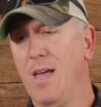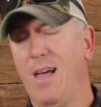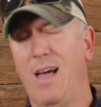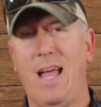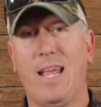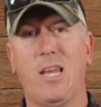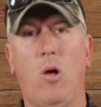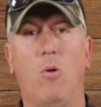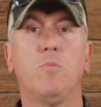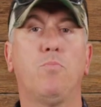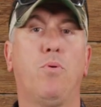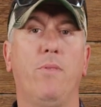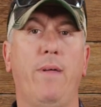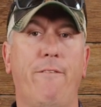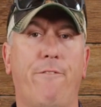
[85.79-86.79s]
I can always
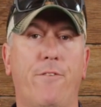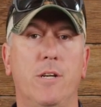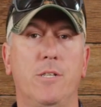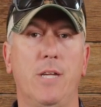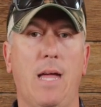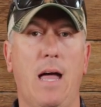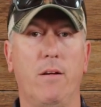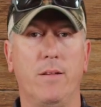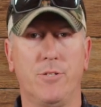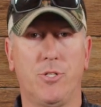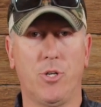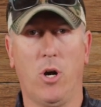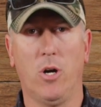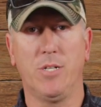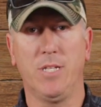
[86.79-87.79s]
pull that fridge out and
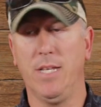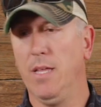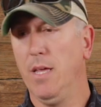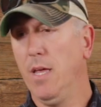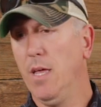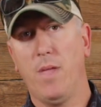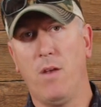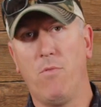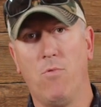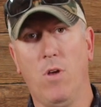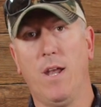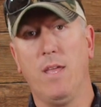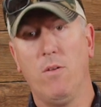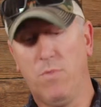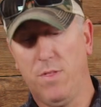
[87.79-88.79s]
charge it and
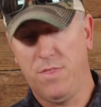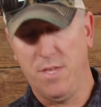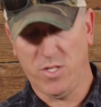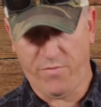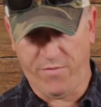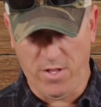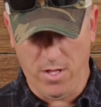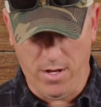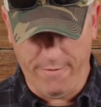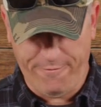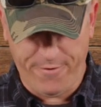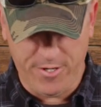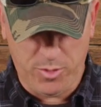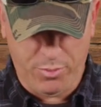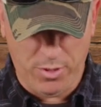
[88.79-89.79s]
run it with this
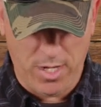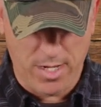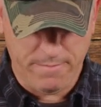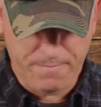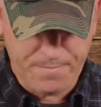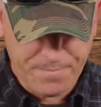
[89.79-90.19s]
fridge plug.